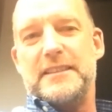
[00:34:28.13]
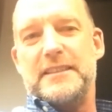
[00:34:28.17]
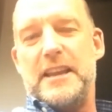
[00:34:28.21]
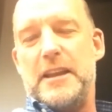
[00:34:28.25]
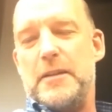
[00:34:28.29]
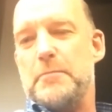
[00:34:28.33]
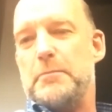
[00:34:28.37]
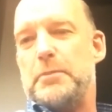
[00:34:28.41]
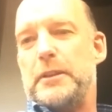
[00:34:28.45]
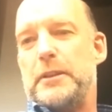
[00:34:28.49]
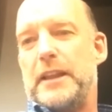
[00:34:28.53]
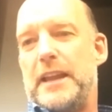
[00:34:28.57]

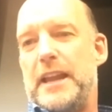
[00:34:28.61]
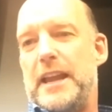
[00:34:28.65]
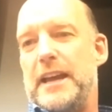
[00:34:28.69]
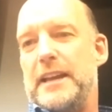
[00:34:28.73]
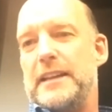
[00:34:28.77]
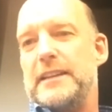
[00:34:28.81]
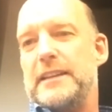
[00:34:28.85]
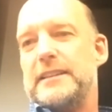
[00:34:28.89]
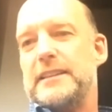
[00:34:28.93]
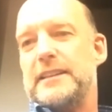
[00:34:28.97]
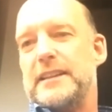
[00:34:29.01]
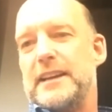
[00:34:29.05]

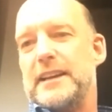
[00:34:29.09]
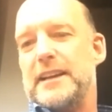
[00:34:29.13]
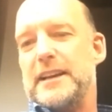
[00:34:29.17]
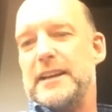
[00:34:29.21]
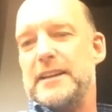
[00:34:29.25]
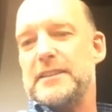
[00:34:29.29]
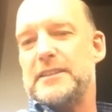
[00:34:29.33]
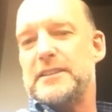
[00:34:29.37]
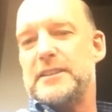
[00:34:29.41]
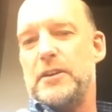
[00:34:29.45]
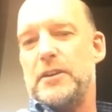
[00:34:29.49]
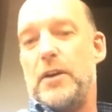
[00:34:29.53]
implant,
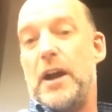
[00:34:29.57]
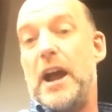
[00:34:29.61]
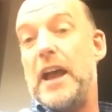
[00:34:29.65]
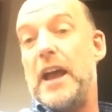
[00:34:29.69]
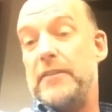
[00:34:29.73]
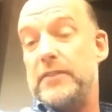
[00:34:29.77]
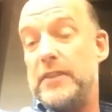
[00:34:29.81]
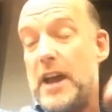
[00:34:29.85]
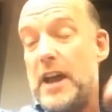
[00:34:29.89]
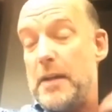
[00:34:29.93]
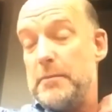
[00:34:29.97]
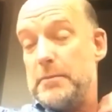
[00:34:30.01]
so I
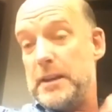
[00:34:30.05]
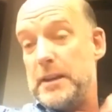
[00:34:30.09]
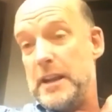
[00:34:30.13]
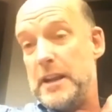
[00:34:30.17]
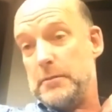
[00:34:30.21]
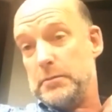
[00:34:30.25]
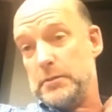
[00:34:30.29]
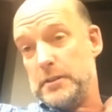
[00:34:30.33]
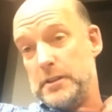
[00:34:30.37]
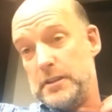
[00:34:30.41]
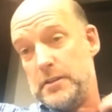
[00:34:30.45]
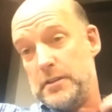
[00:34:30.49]
have not been
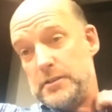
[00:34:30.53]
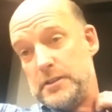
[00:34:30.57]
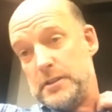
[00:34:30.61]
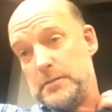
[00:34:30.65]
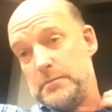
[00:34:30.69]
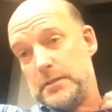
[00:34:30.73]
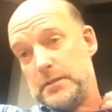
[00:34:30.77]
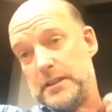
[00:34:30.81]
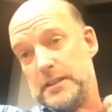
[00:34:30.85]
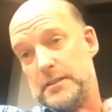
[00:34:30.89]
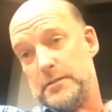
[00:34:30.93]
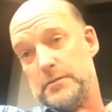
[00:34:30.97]
able to use
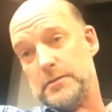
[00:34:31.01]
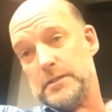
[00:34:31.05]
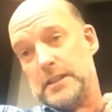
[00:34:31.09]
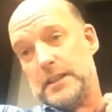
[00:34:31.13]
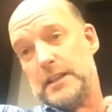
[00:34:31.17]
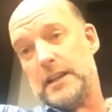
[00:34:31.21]
it because it was